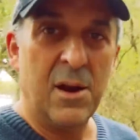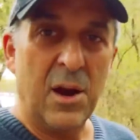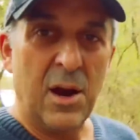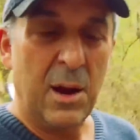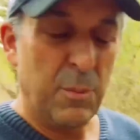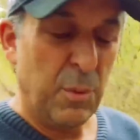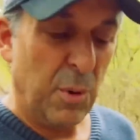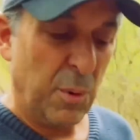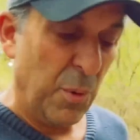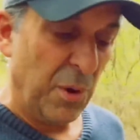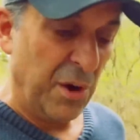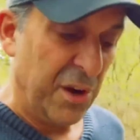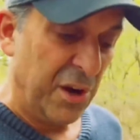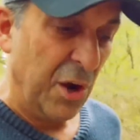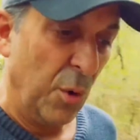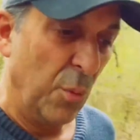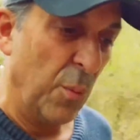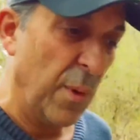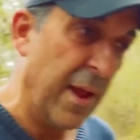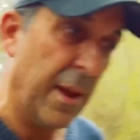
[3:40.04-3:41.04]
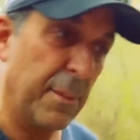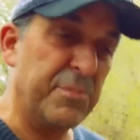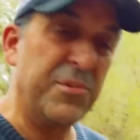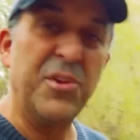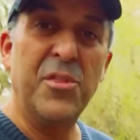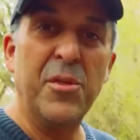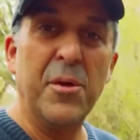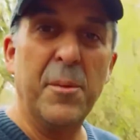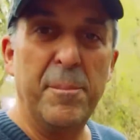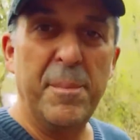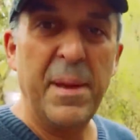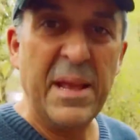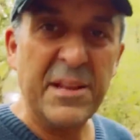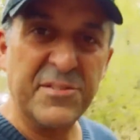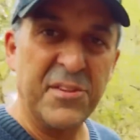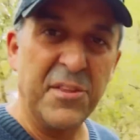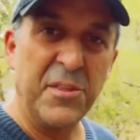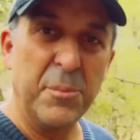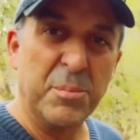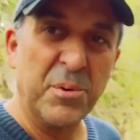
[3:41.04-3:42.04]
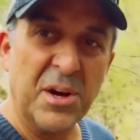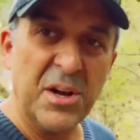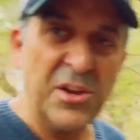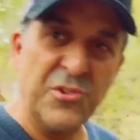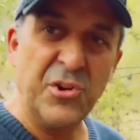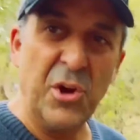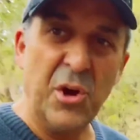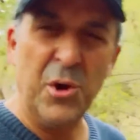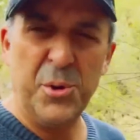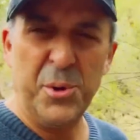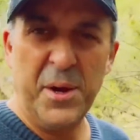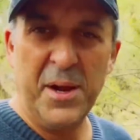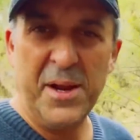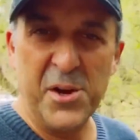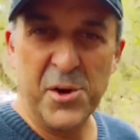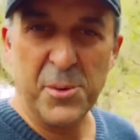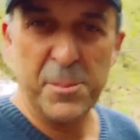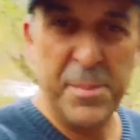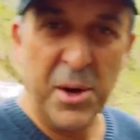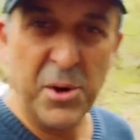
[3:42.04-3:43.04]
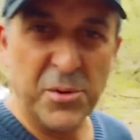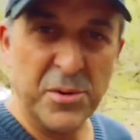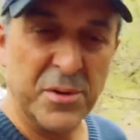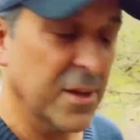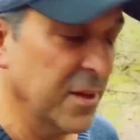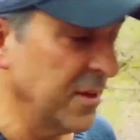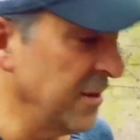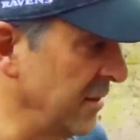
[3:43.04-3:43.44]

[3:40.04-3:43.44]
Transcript: All right, we're working our way up to the base of the bridge. Oh, I hear a boat.